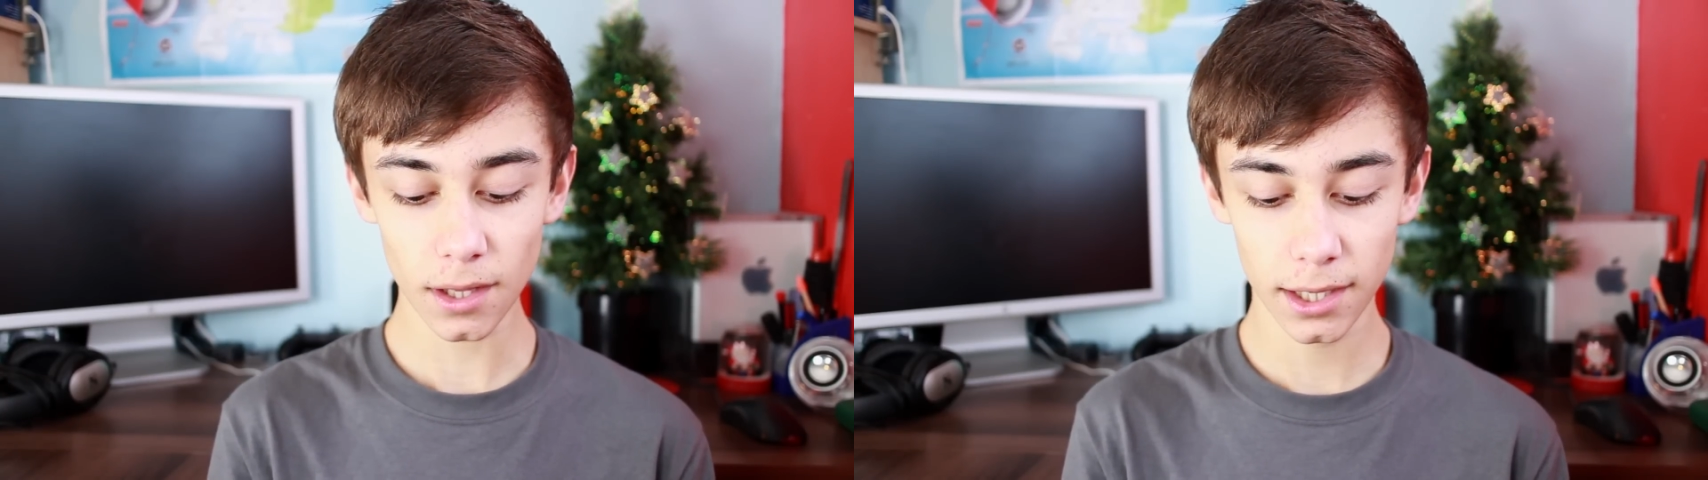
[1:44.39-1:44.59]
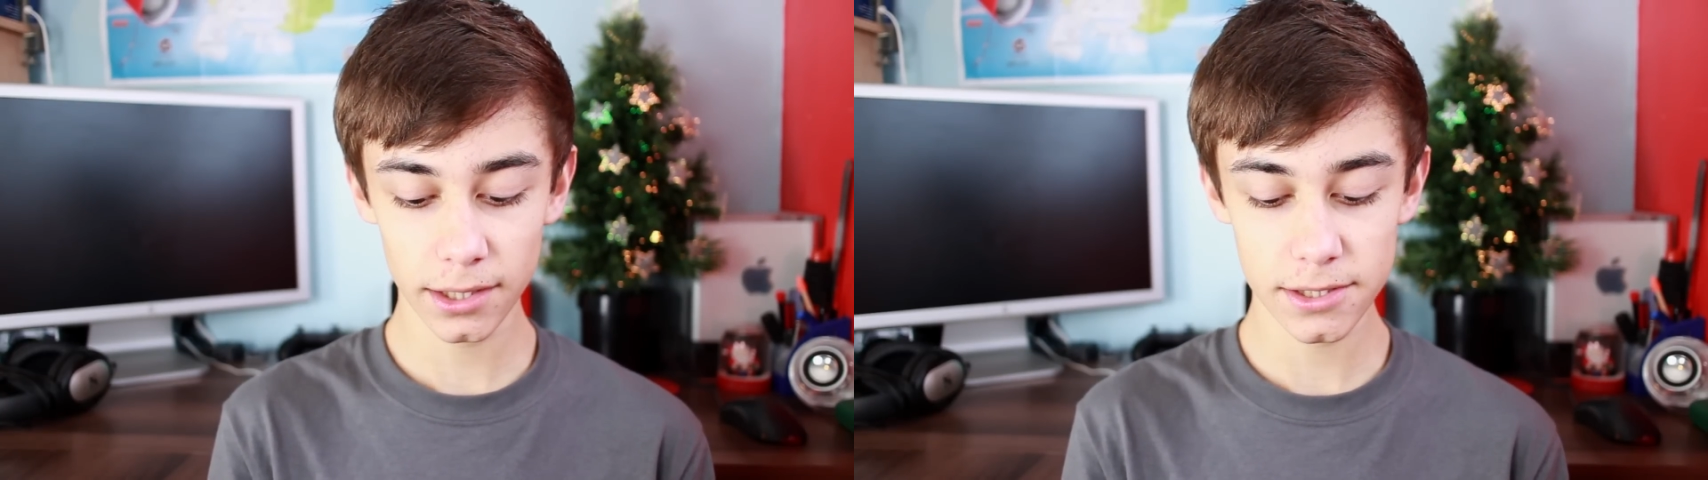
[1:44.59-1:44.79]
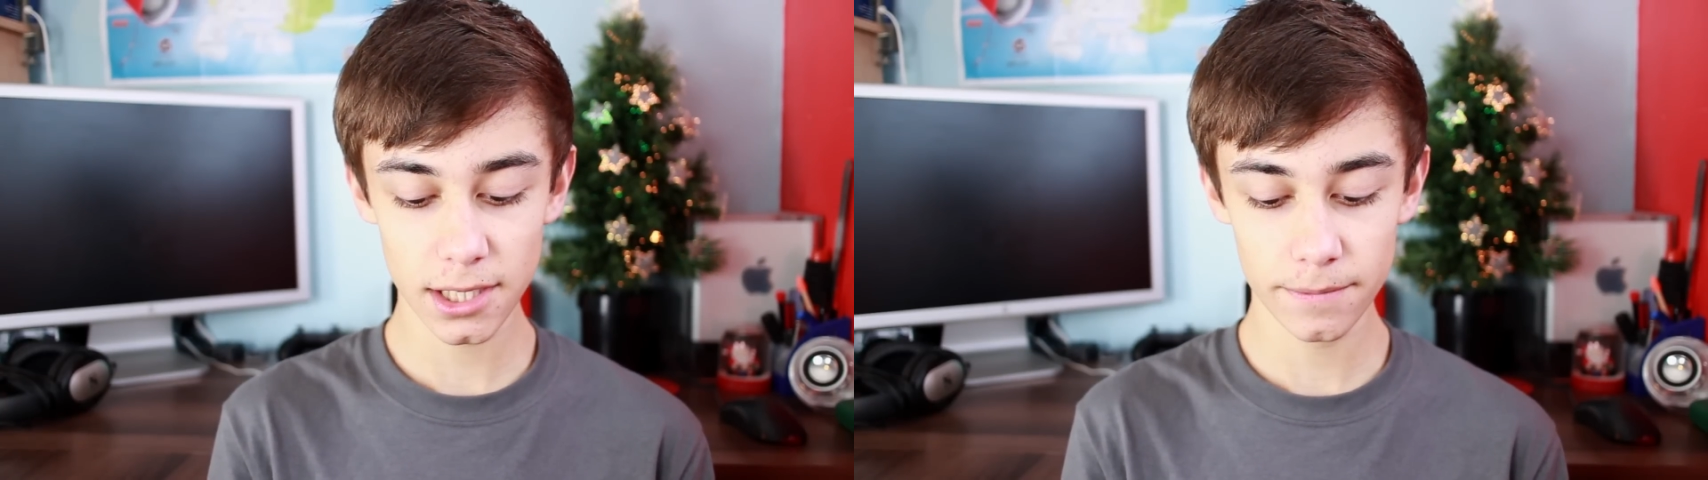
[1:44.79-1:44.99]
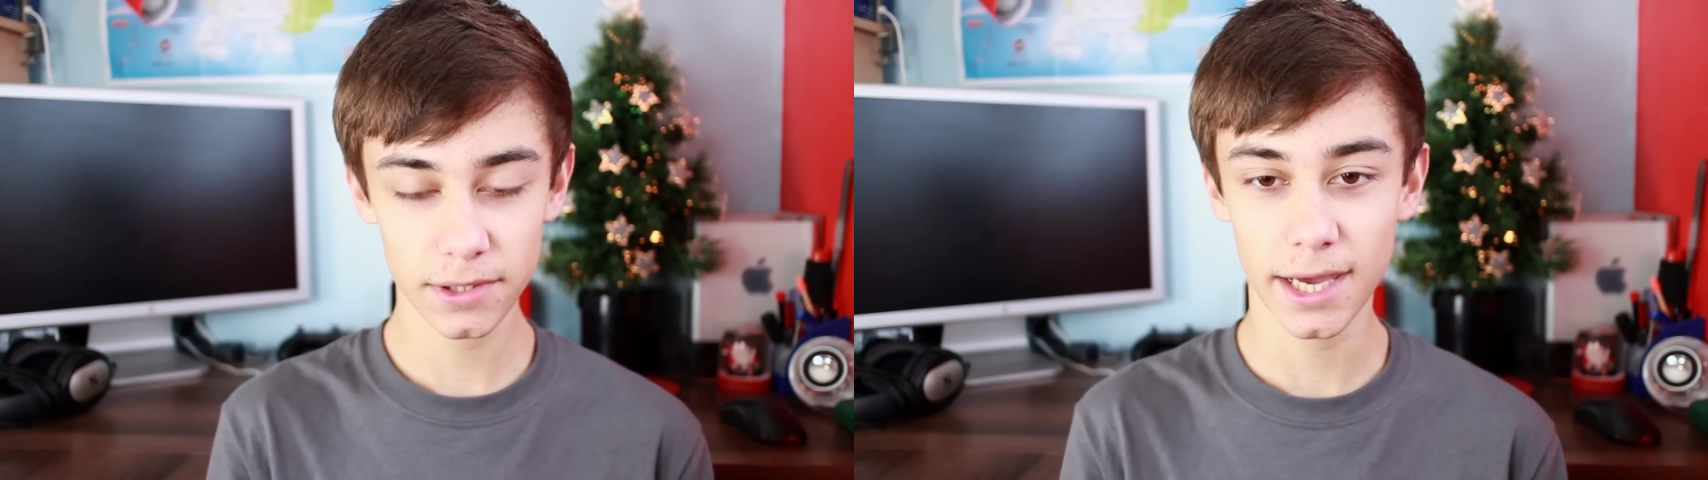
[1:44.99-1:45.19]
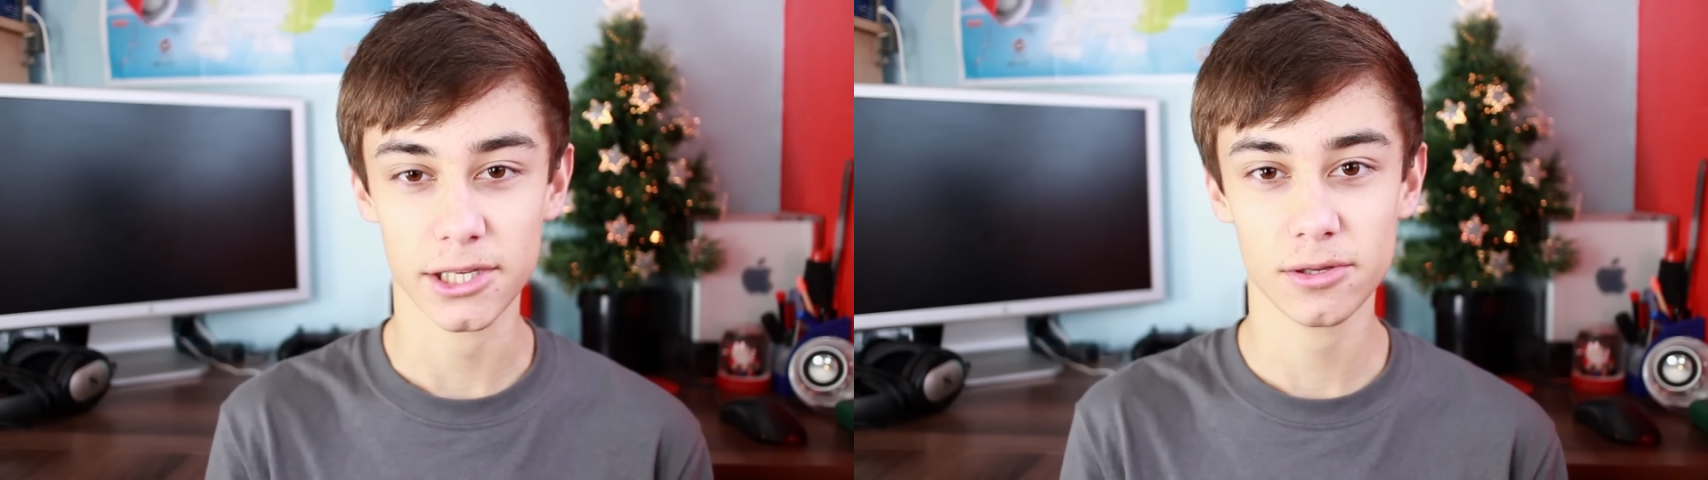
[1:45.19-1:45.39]
And um,
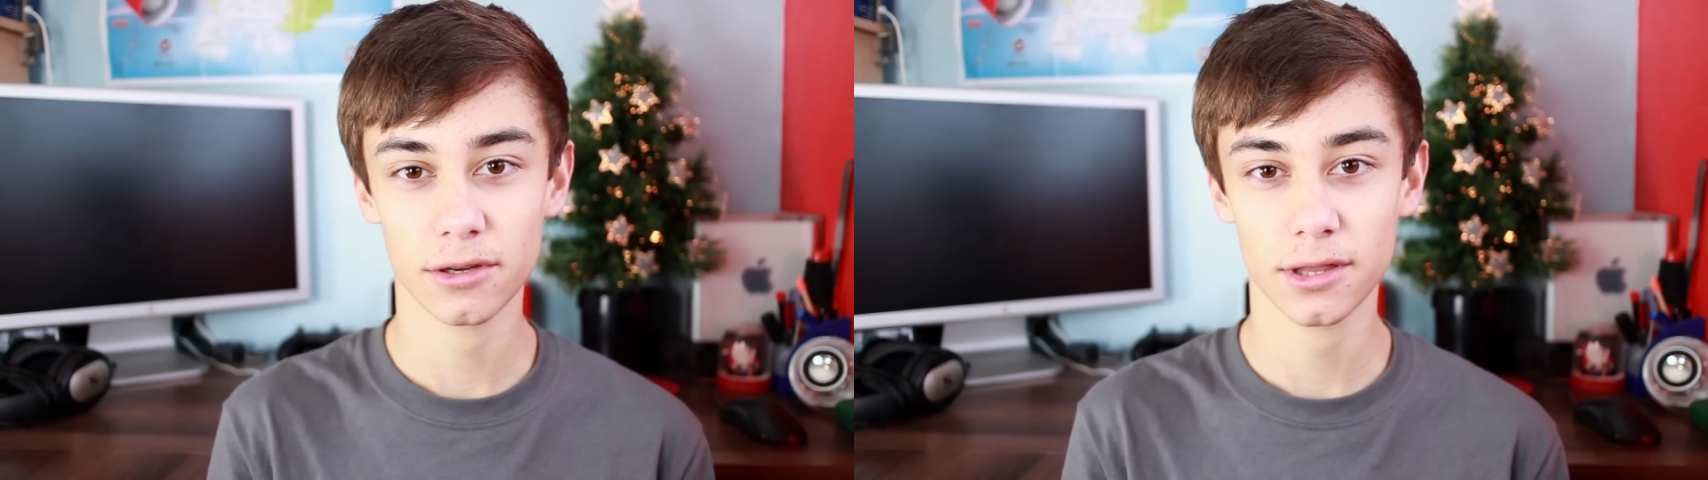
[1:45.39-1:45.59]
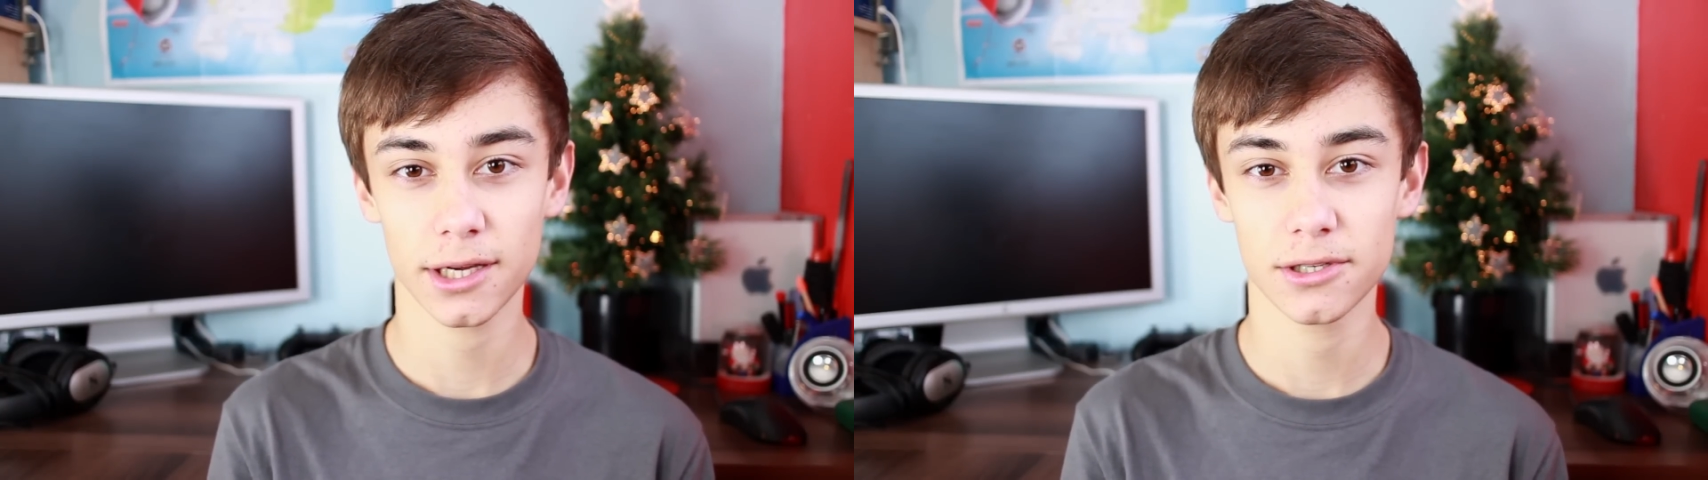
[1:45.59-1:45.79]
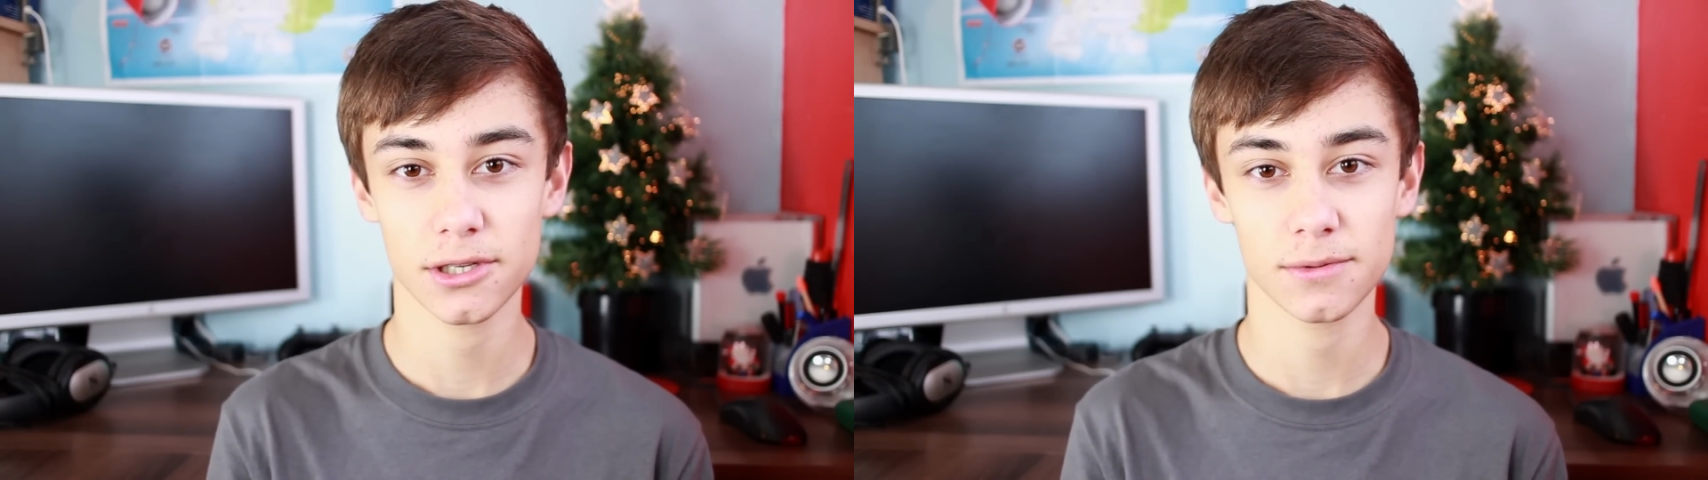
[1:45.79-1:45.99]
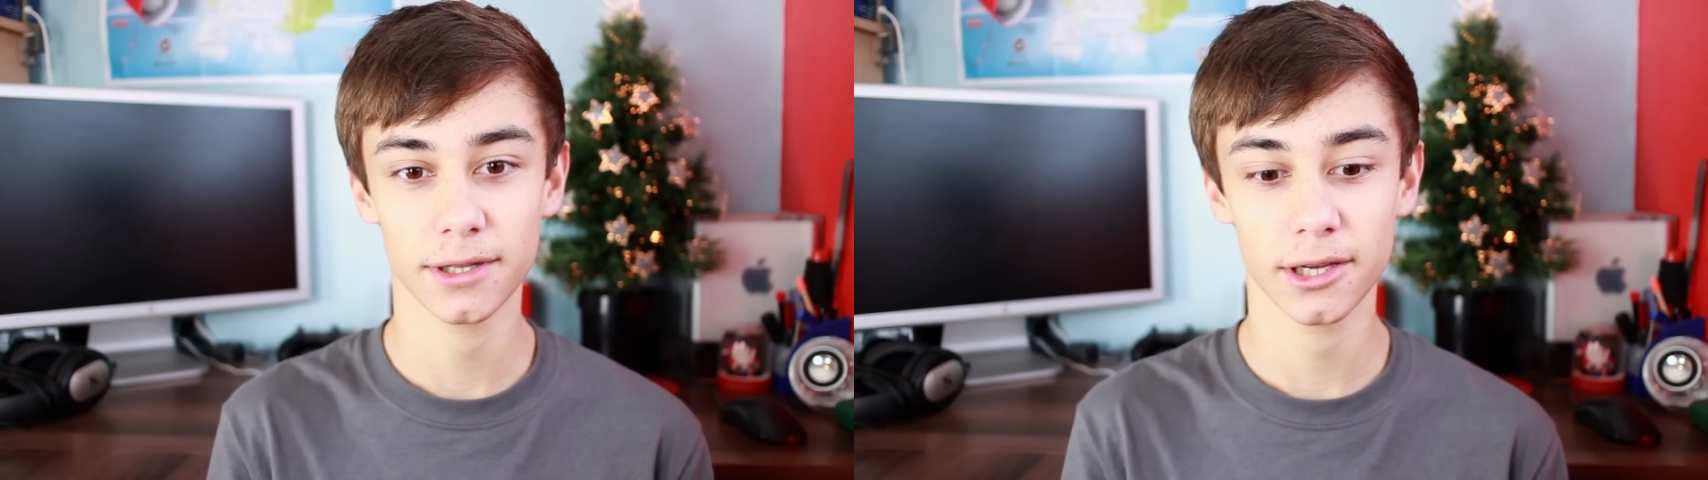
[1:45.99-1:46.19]
yeah, so I, I just went,